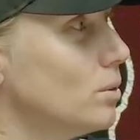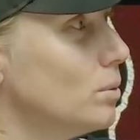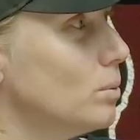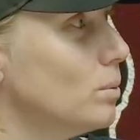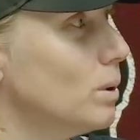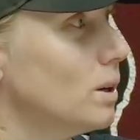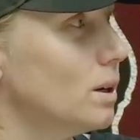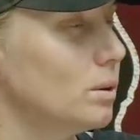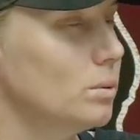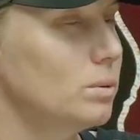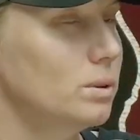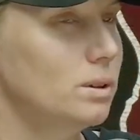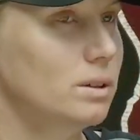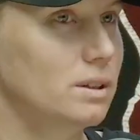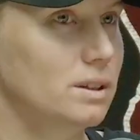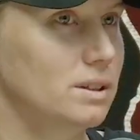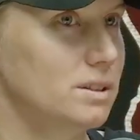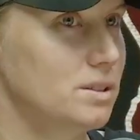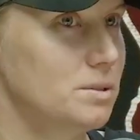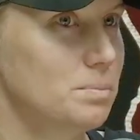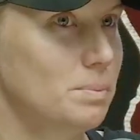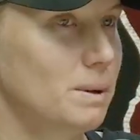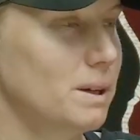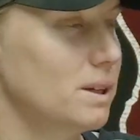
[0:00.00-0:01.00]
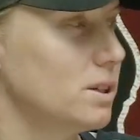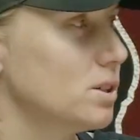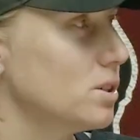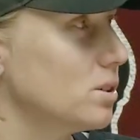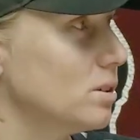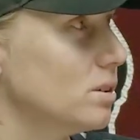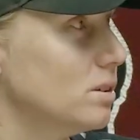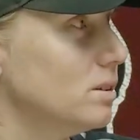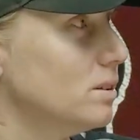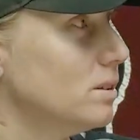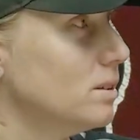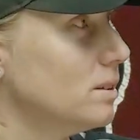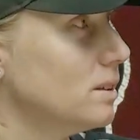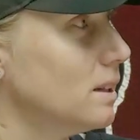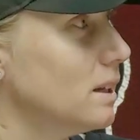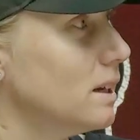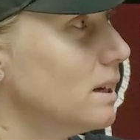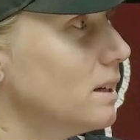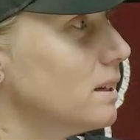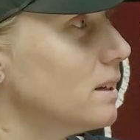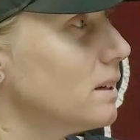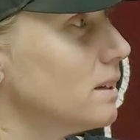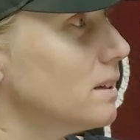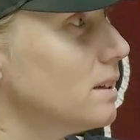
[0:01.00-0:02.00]
So why wouldn't I just play a shot?
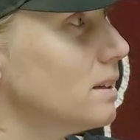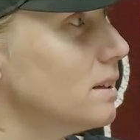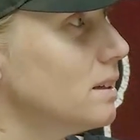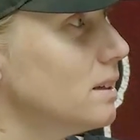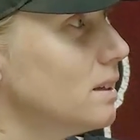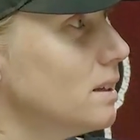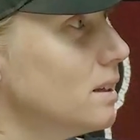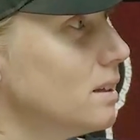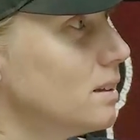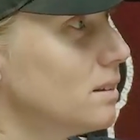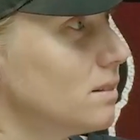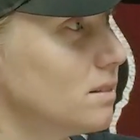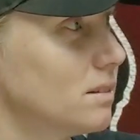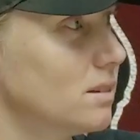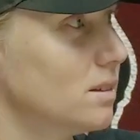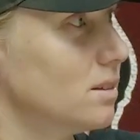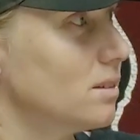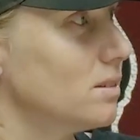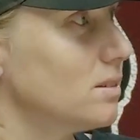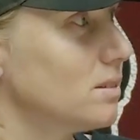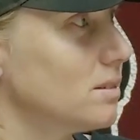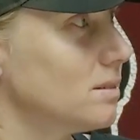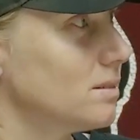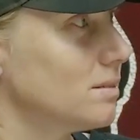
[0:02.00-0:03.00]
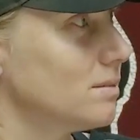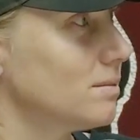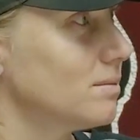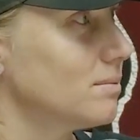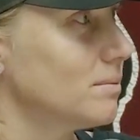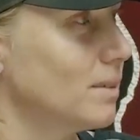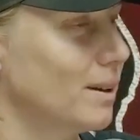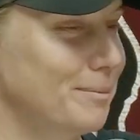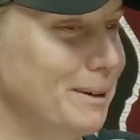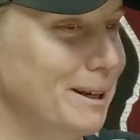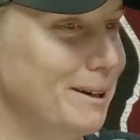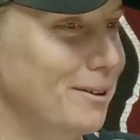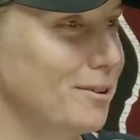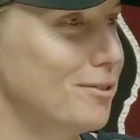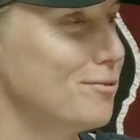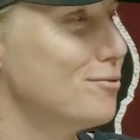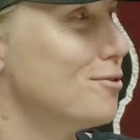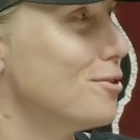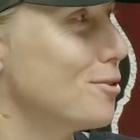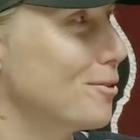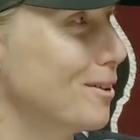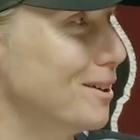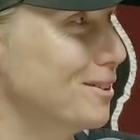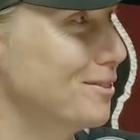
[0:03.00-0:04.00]
Like, I
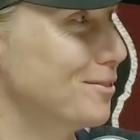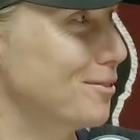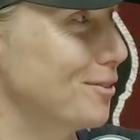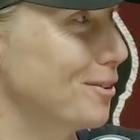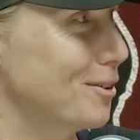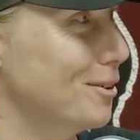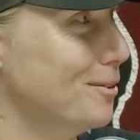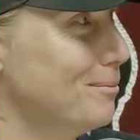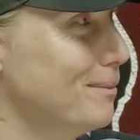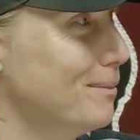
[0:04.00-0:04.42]
got 4 runs